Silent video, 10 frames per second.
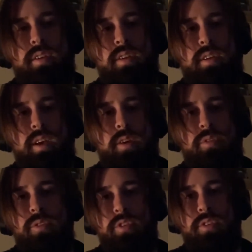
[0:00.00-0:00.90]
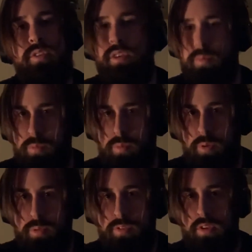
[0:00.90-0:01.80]
After just a couple
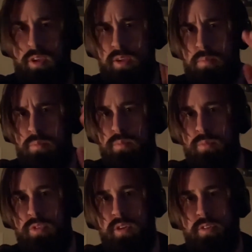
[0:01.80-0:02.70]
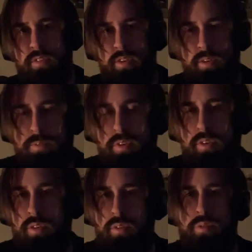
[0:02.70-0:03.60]
moments, he darts off into
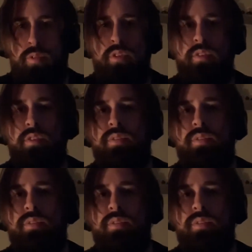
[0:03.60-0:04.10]
the forest.